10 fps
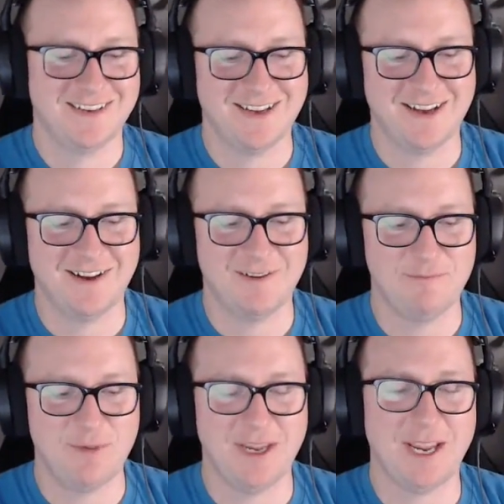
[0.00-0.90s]

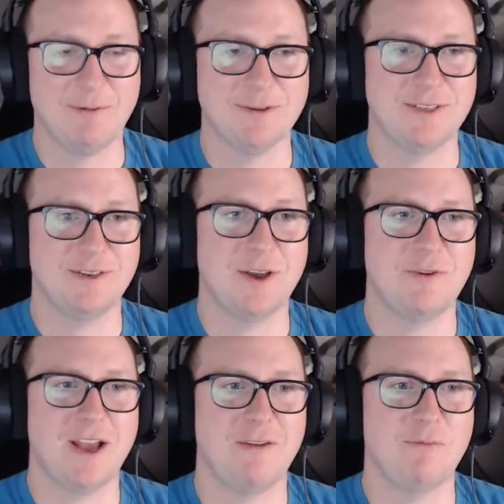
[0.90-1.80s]
Being able to go down